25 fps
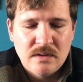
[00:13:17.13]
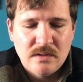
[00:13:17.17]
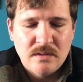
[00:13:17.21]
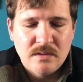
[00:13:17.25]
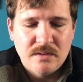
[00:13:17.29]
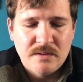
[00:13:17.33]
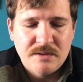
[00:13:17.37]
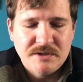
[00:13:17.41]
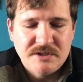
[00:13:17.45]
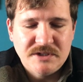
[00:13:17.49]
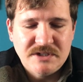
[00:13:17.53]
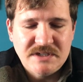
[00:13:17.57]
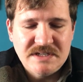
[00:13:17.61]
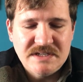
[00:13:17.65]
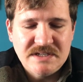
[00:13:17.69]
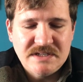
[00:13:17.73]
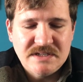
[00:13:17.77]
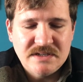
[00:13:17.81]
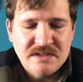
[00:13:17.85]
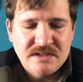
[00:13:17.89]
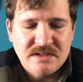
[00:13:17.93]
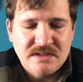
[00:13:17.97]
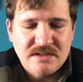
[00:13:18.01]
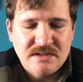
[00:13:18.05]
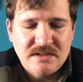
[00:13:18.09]
Lord
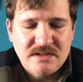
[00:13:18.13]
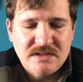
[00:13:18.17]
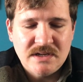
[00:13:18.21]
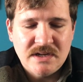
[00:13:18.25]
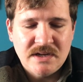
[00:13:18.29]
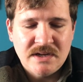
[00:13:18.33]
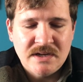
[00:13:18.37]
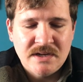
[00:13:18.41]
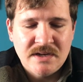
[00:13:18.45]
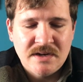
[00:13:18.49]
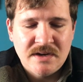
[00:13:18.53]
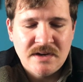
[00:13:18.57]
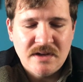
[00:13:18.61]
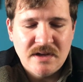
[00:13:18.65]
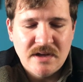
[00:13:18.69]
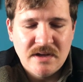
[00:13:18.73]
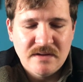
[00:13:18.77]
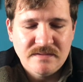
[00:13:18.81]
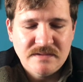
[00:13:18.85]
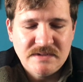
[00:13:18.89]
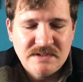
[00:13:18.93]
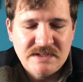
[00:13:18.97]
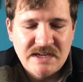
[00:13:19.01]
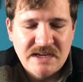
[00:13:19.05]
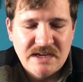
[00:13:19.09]
Jesus, Son
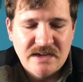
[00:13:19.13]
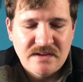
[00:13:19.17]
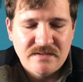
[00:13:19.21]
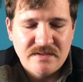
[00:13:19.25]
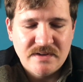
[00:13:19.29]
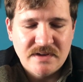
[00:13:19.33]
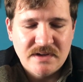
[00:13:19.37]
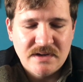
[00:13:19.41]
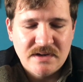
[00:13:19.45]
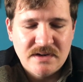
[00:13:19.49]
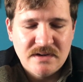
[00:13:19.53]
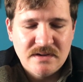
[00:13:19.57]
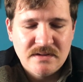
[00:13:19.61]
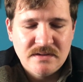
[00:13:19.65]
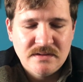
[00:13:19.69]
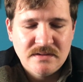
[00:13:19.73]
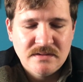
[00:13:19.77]
of David,